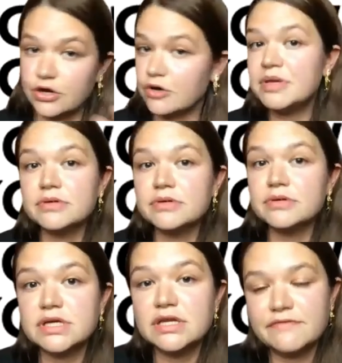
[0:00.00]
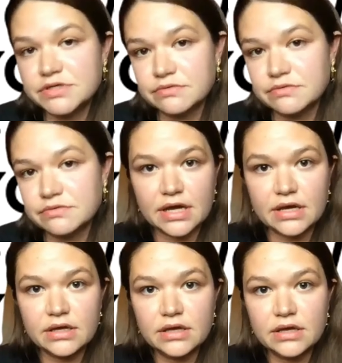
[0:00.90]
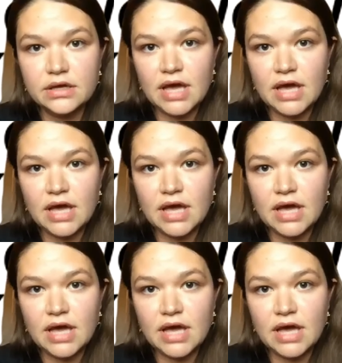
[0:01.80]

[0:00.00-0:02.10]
people's individual data, how